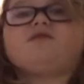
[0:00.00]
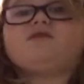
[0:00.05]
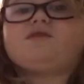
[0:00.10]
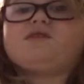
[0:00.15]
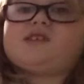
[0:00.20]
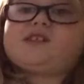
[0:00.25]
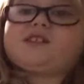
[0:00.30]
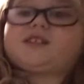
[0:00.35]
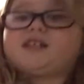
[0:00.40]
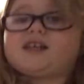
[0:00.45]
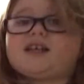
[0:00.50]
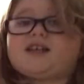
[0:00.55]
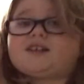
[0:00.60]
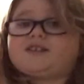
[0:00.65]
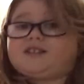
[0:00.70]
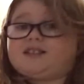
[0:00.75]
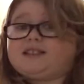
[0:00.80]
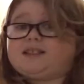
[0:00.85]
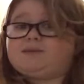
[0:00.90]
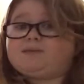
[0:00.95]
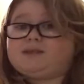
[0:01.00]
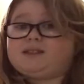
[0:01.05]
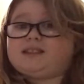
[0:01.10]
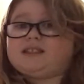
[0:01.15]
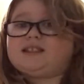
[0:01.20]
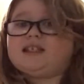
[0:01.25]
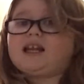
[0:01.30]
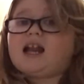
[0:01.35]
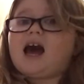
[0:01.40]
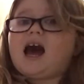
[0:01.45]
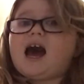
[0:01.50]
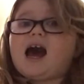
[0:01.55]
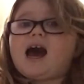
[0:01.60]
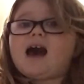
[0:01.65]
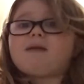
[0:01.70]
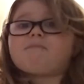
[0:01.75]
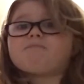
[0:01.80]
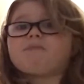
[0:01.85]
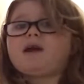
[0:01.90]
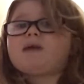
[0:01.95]
let's get into some
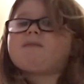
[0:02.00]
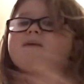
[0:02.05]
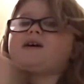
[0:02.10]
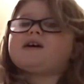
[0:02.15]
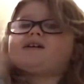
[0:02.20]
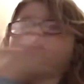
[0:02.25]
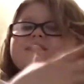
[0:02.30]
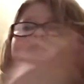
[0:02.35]
slime, baby.